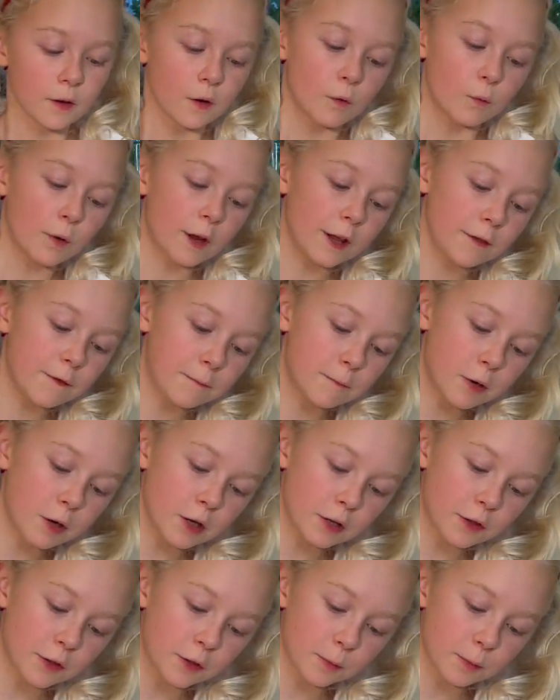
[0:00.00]
we've
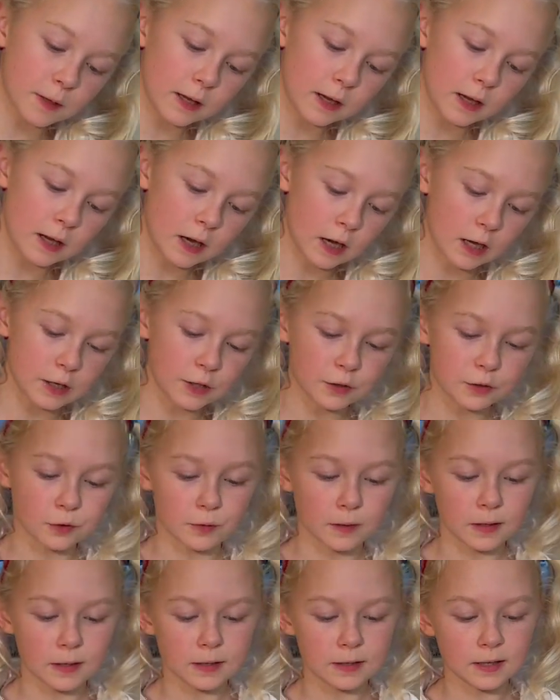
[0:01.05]
put
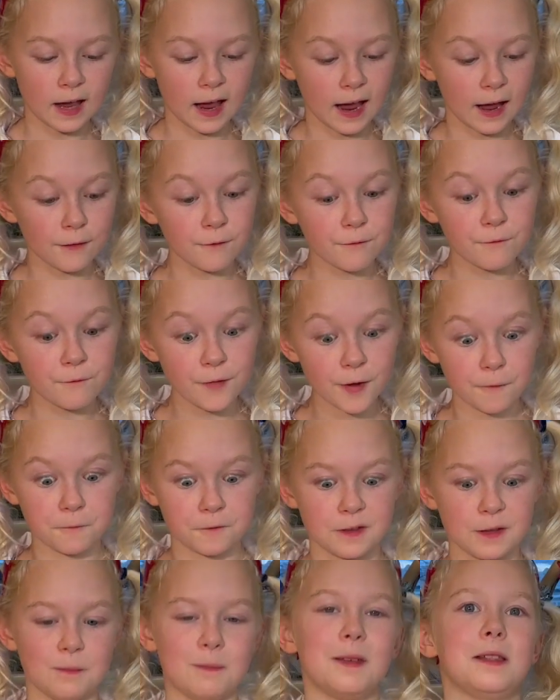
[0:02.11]

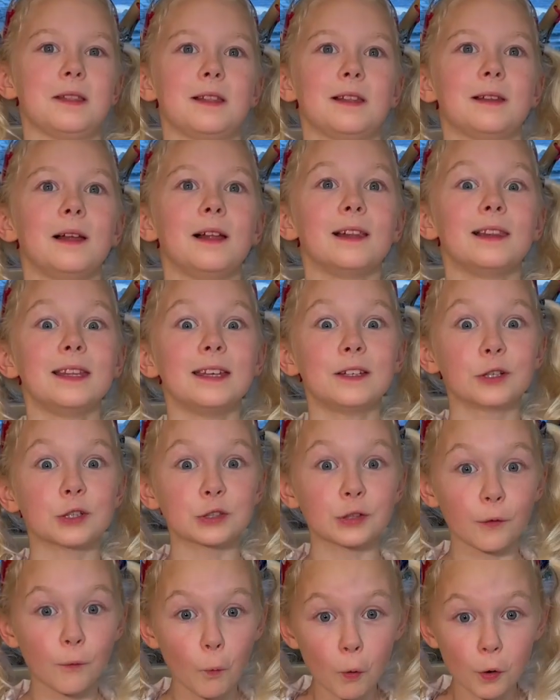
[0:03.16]
350 milliliters
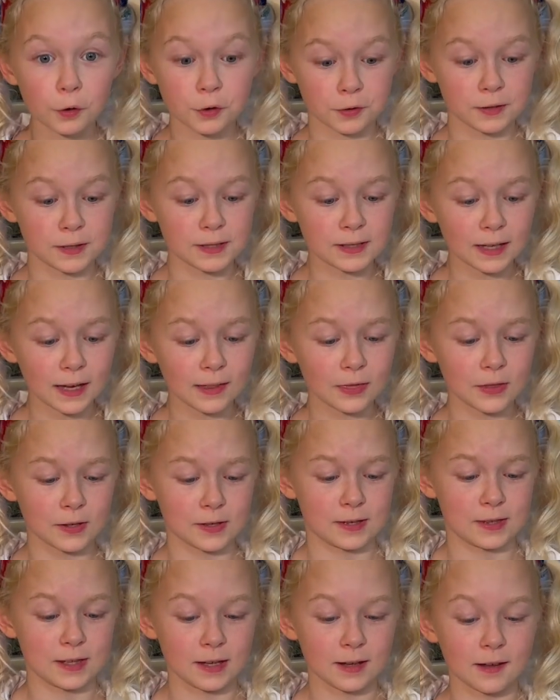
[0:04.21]
of water inside this
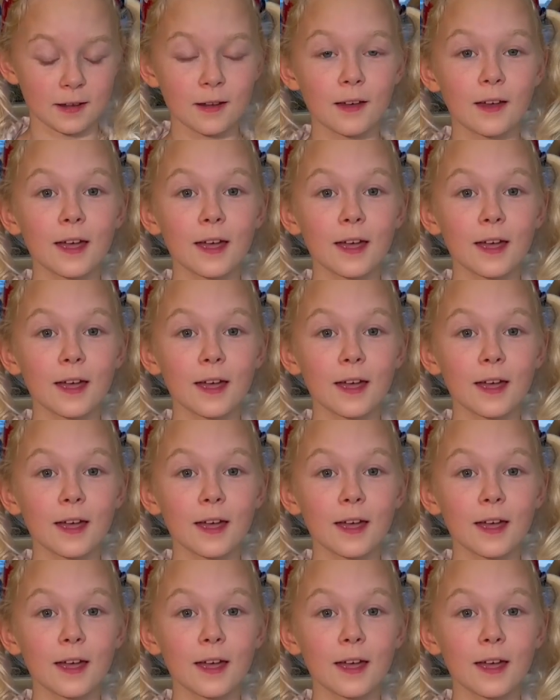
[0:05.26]
thing.